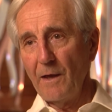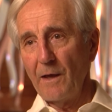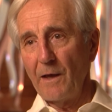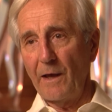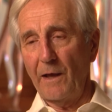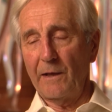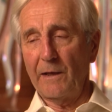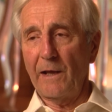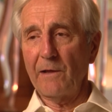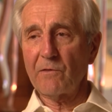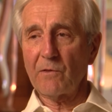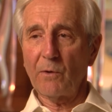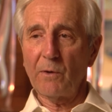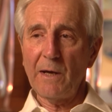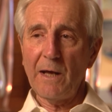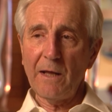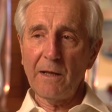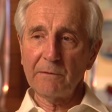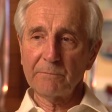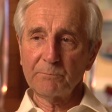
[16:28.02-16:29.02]
And I said,
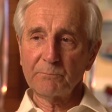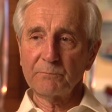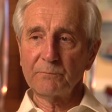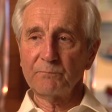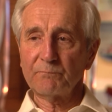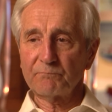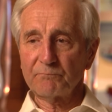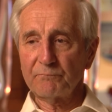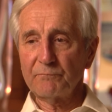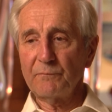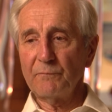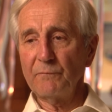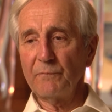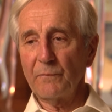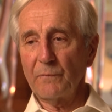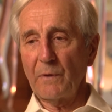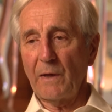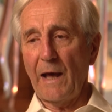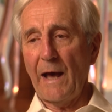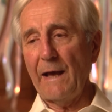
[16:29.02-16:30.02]
well,
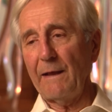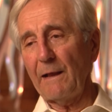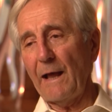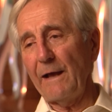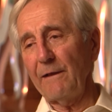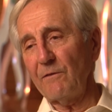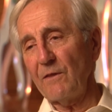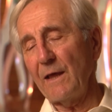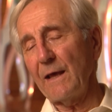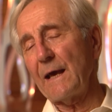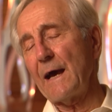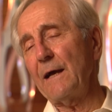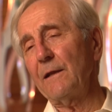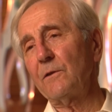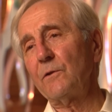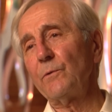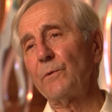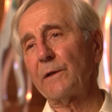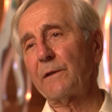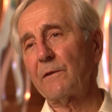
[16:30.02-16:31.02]
I think I'd
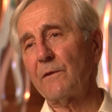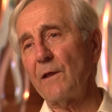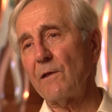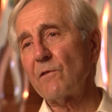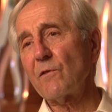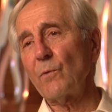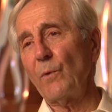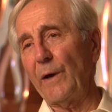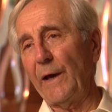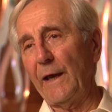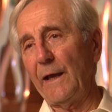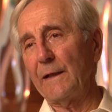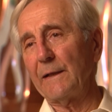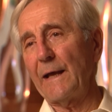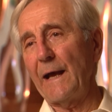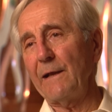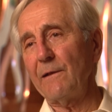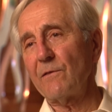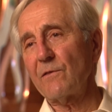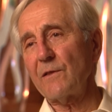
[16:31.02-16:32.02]
do it this way. And
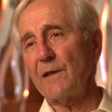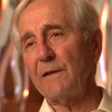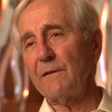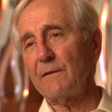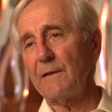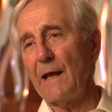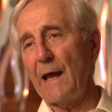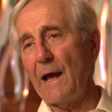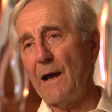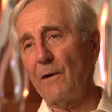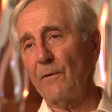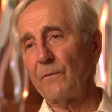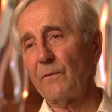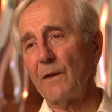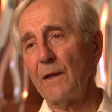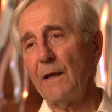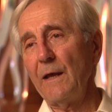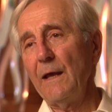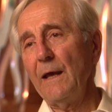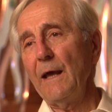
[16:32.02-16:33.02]
I'd sit down
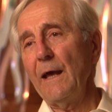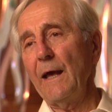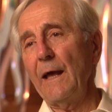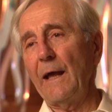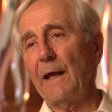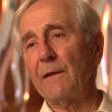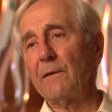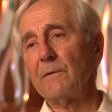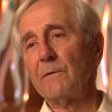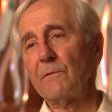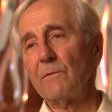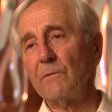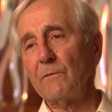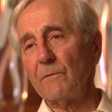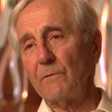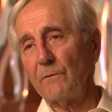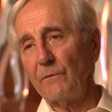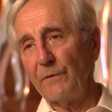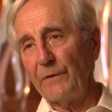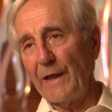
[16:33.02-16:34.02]

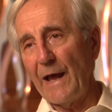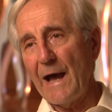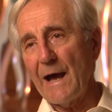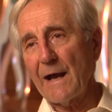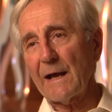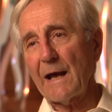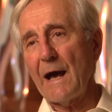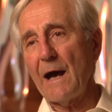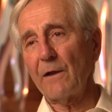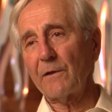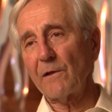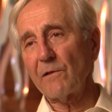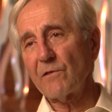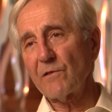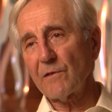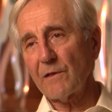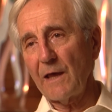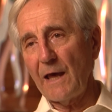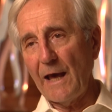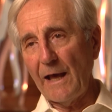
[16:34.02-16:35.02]
and knock out a
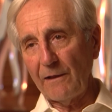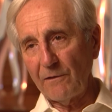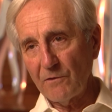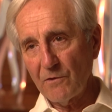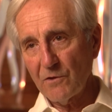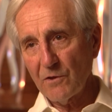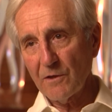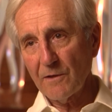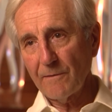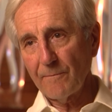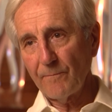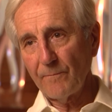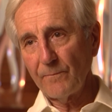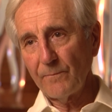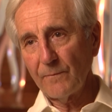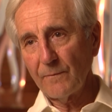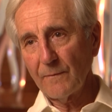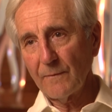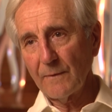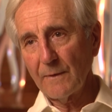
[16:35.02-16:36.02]
sketch.
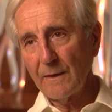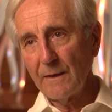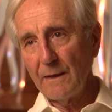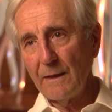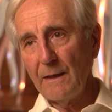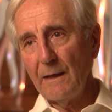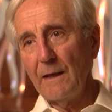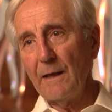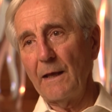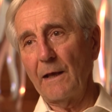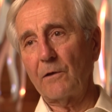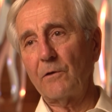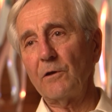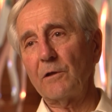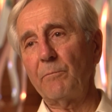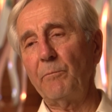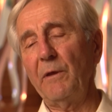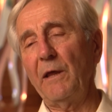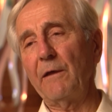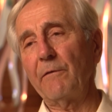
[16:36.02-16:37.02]
It
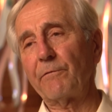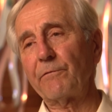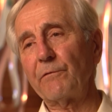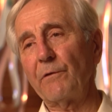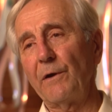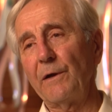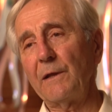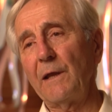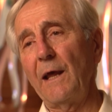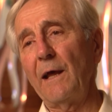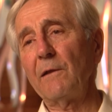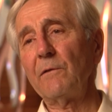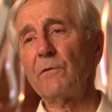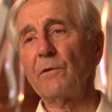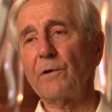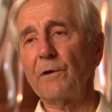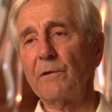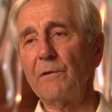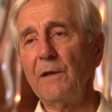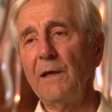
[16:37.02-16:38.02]
could be a front end
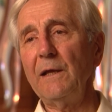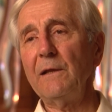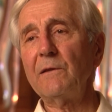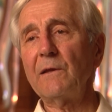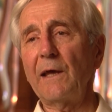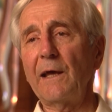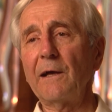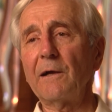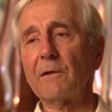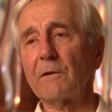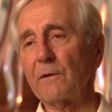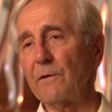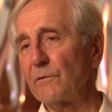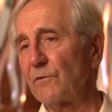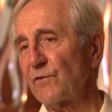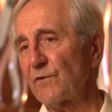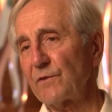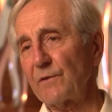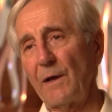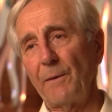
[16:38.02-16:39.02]
or a detail or
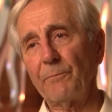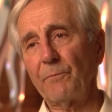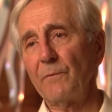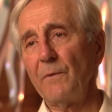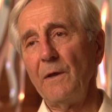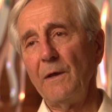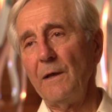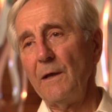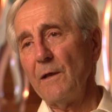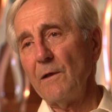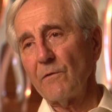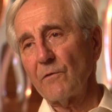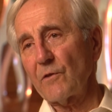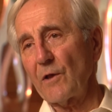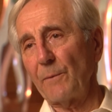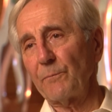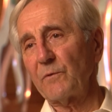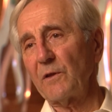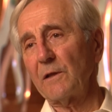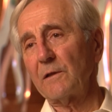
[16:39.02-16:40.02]

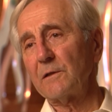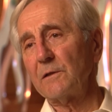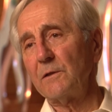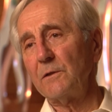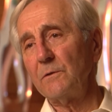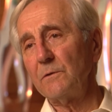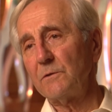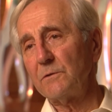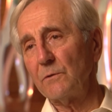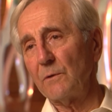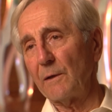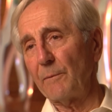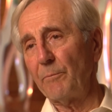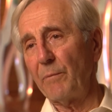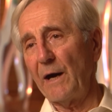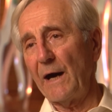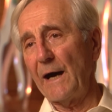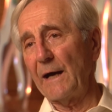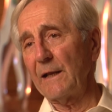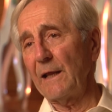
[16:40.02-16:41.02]
something to do to a
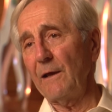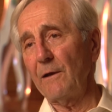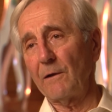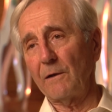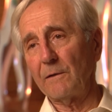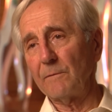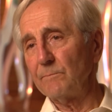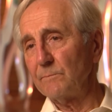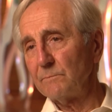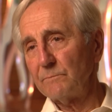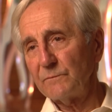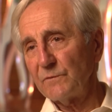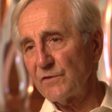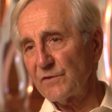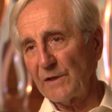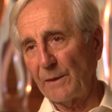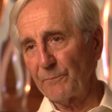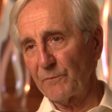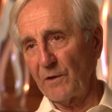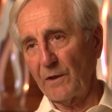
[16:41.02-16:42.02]
body or
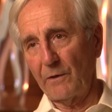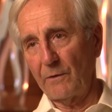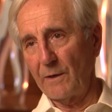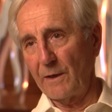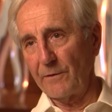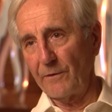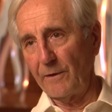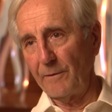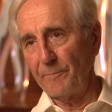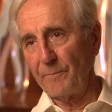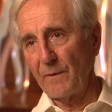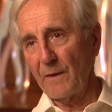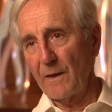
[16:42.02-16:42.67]
something or other.